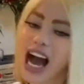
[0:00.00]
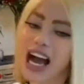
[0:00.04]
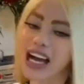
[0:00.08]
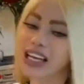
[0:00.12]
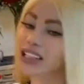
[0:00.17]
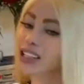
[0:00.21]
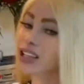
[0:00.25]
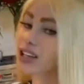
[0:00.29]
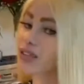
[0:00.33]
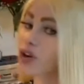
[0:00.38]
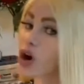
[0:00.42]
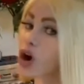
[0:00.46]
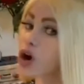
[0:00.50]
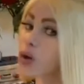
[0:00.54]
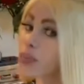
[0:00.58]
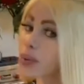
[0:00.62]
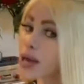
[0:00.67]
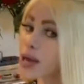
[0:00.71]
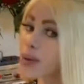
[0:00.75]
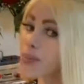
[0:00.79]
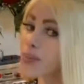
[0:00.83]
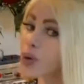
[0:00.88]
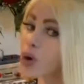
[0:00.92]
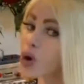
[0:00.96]
I love all
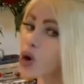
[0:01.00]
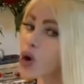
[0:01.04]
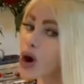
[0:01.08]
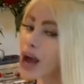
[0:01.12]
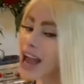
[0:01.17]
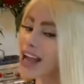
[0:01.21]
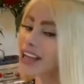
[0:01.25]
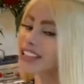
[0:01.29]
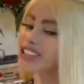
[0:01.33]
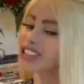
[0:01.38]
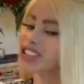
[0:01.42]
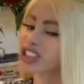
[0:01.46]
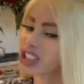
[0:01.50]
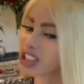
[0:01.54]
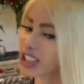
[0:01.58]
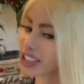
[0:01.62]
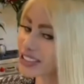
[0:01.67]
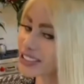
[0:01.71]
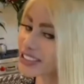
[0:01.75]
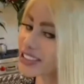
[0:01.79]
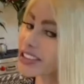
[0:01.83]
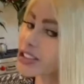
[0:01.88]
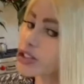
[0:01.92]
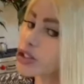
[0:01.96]
people and
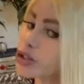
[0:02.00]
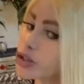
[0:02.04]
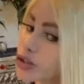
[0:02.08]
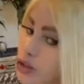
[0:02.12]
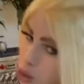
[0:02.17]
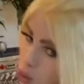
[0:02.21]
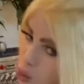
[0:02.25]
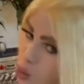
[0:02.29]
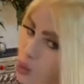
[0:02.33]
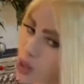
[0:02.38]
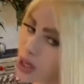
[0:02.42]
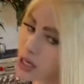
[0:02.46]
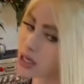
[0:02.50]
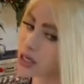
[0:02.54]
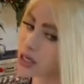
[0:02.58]
judge no one.